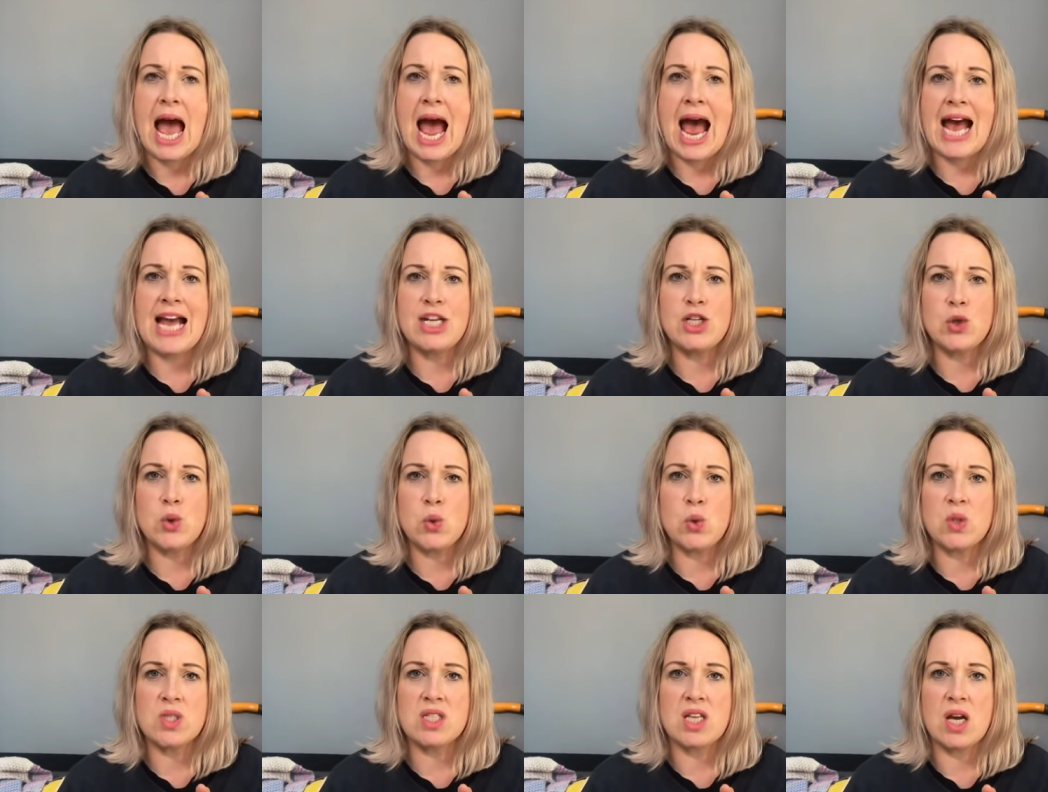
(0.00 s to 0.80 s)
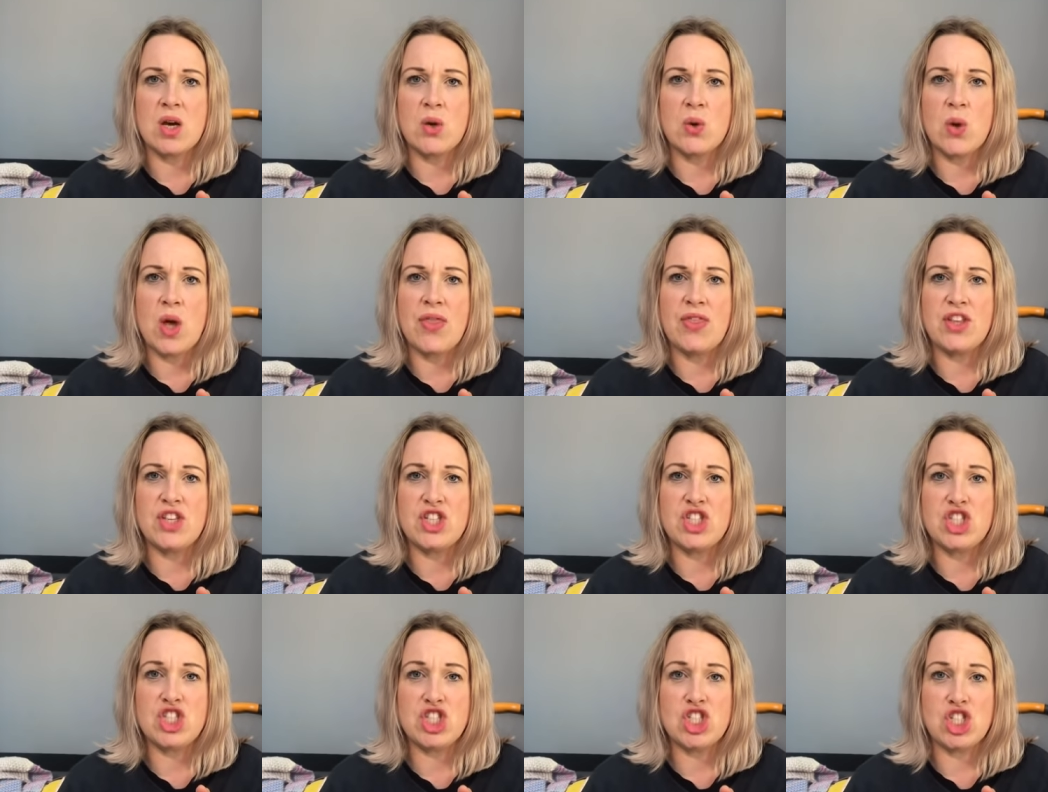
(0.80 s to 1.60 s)
and also the
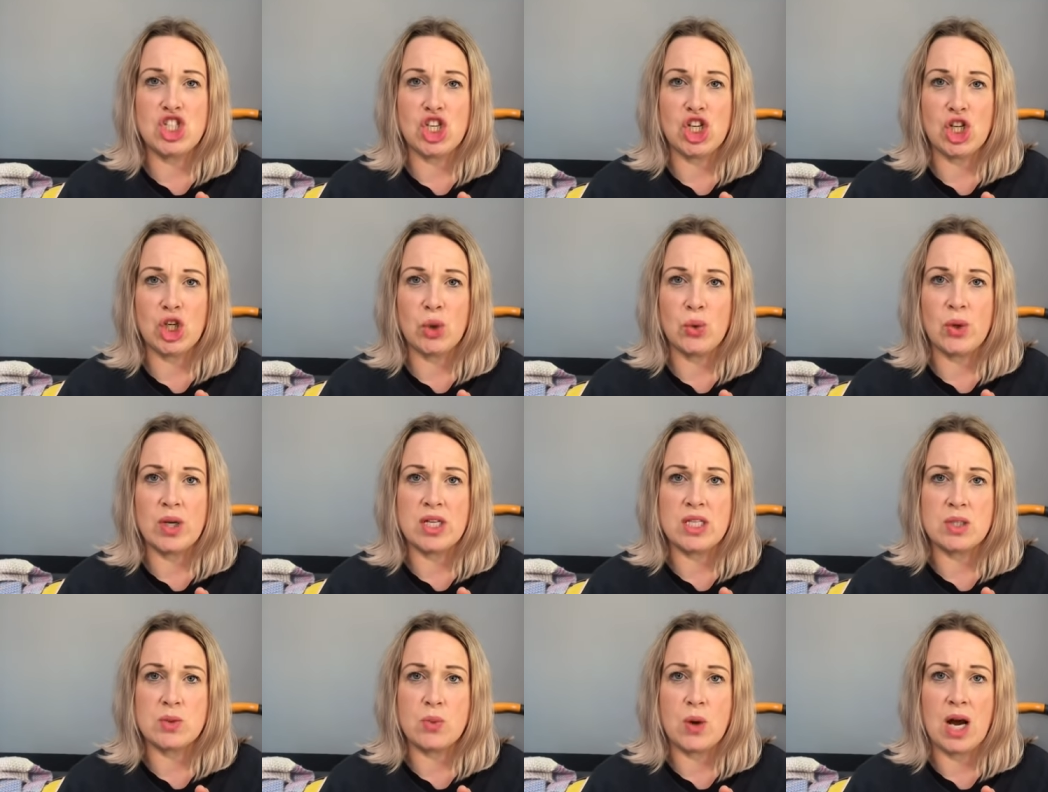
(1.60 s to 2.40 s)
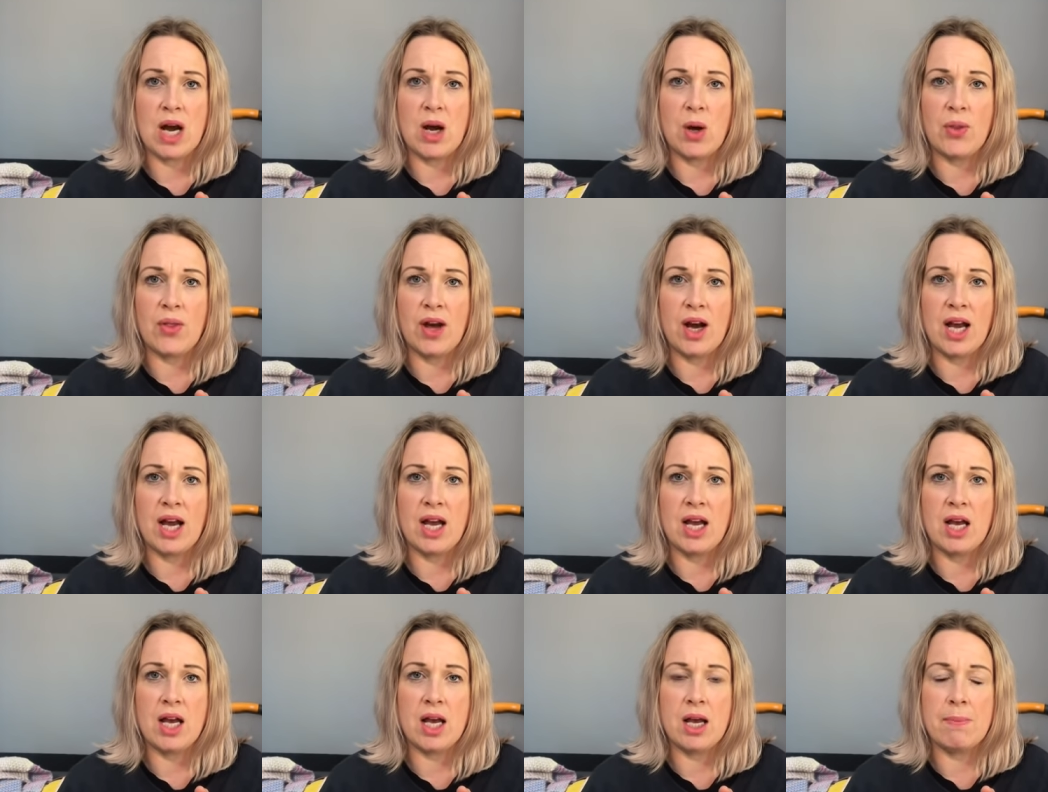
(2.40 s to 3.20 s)
stew as well
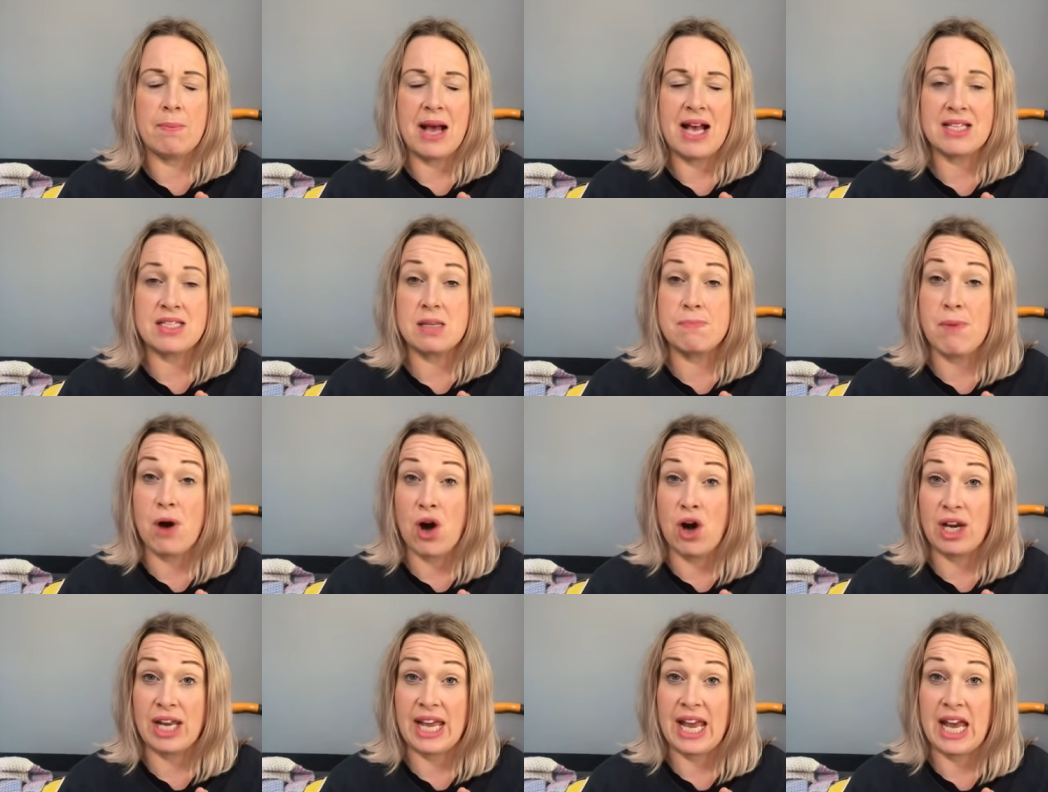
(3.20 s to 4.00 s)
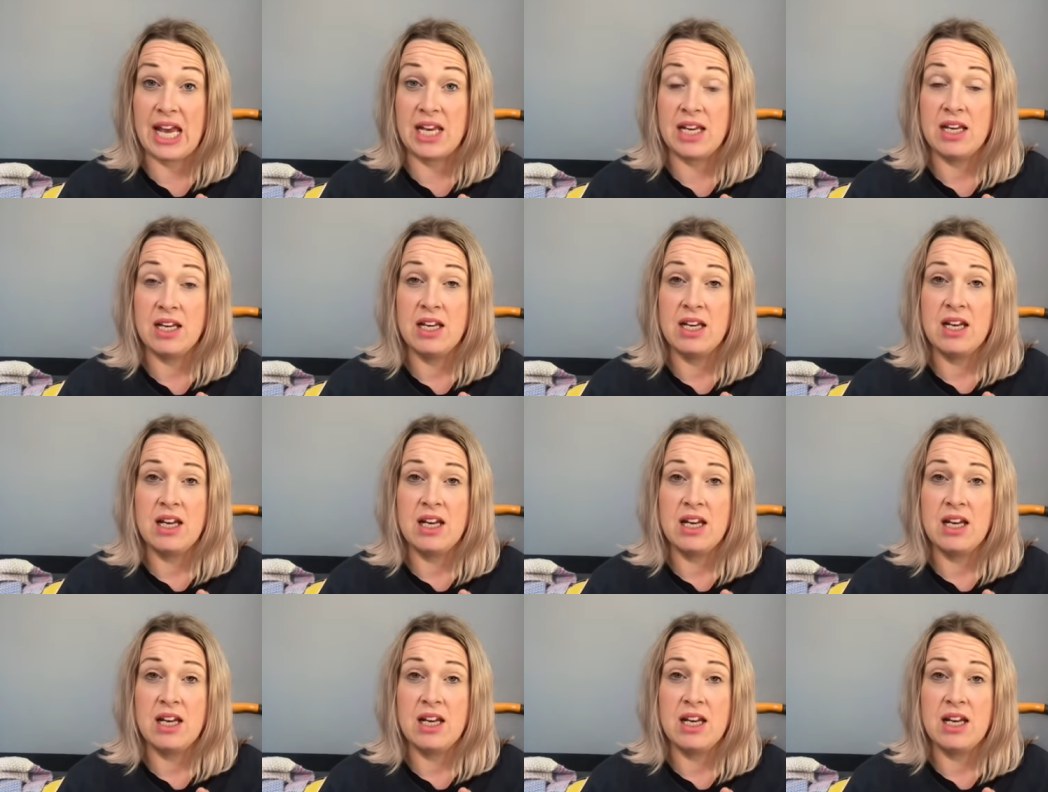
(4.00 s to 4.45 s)
that um, has the barley in.